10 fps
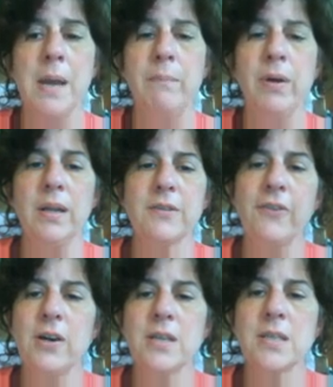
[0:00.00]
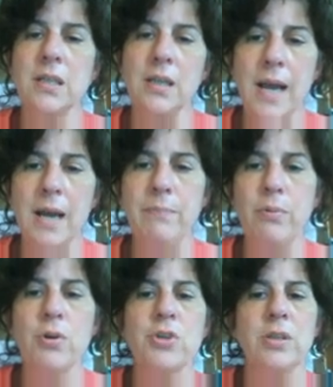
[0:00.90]
But as far as the lab
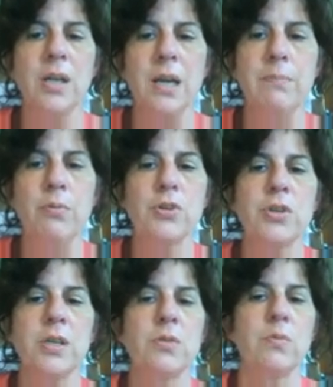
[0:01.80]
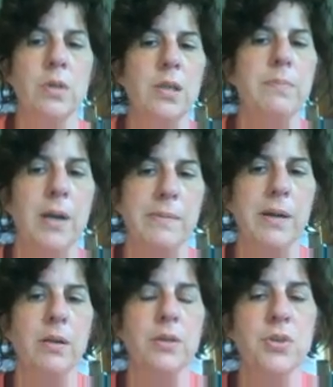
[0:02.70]
portion is really
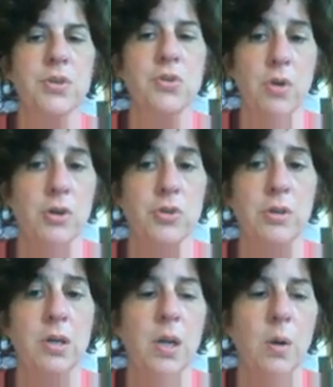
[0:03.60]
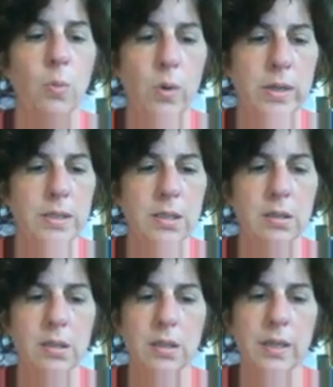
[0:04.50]
primarily just structure. What does it
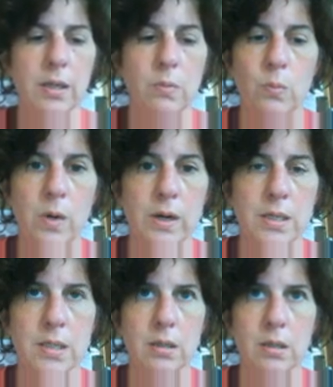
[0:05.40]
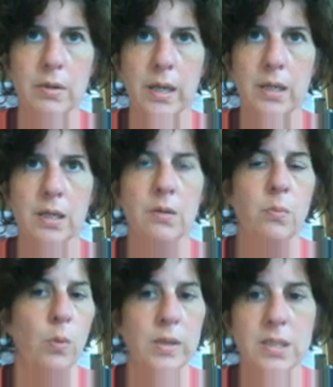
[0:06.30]
look like? Where is it located?
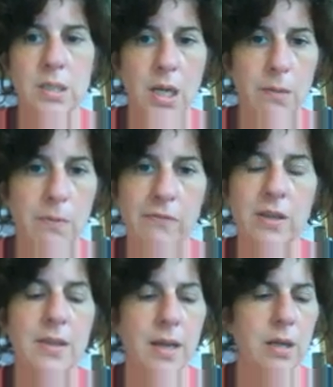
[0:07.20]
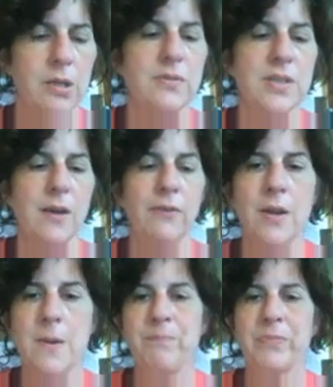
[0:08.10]
What's the name of it? That kind of stuff.
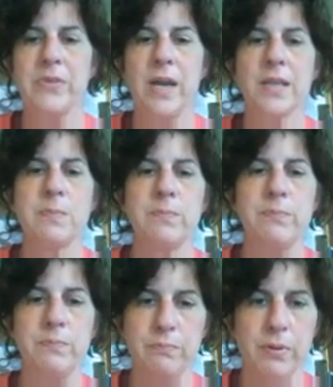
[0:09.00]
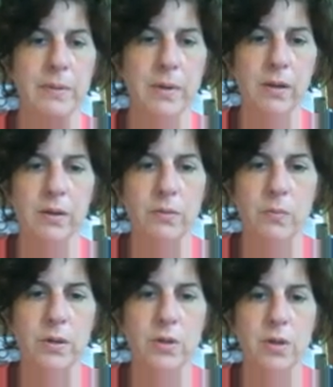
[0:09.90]
That's primarily
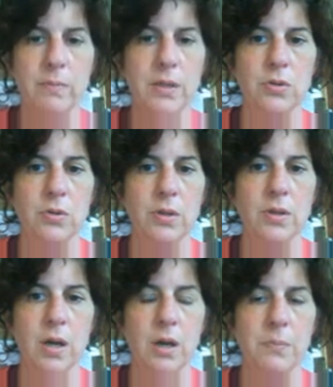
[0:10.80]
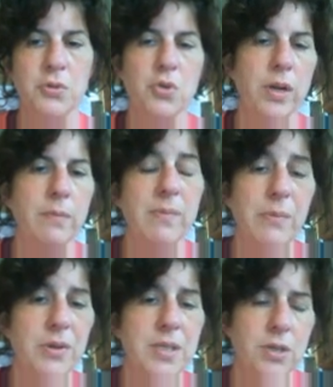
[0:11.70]
where you're going to be doing straight up
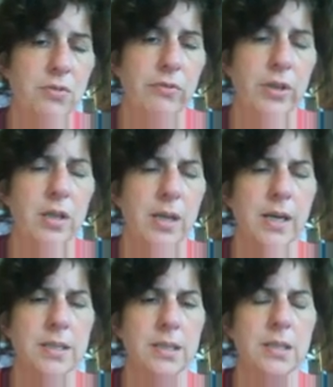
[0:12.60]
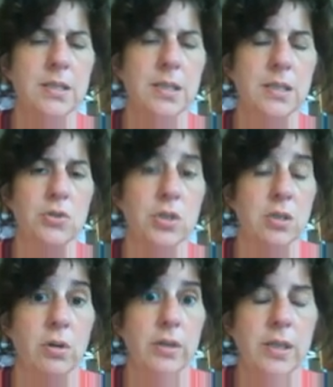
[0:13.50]
memorization for the class, and it's
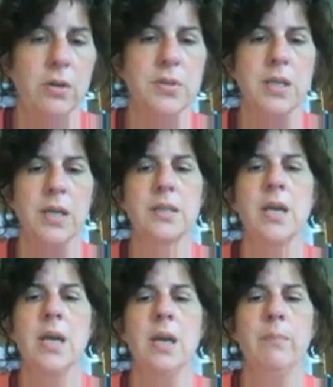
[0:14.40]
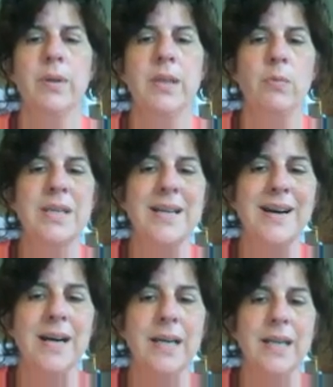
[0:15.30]
just learning those things. But then we
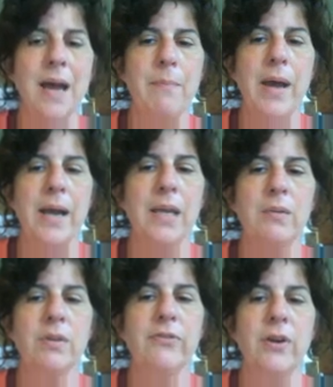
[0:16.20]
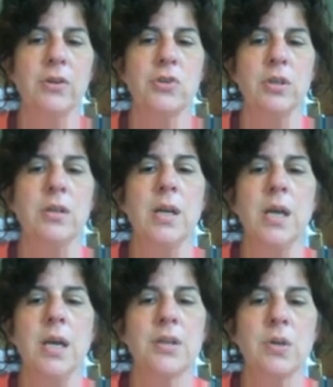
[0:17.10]
tie that back in with function.
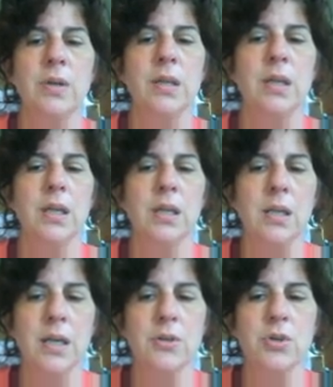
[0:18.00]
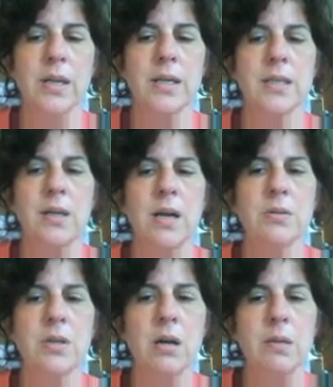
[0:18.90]
So in lecture, like I said, I'll
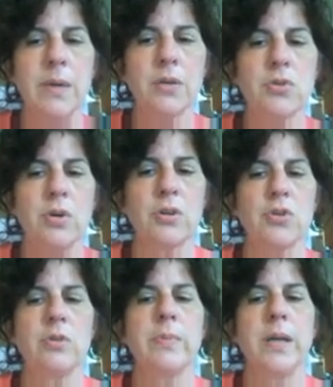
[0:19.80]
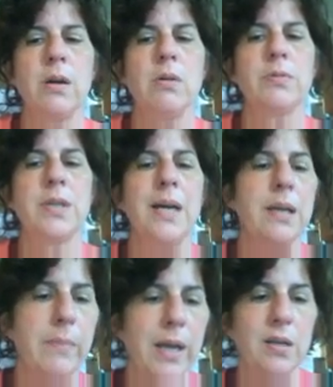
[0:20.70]
talk about structure, but I'll tie
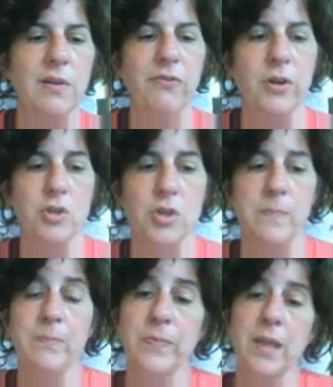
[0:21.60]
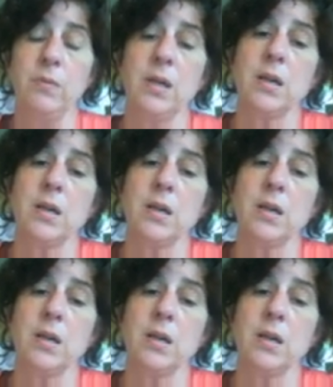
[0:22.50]
it back into function. And when it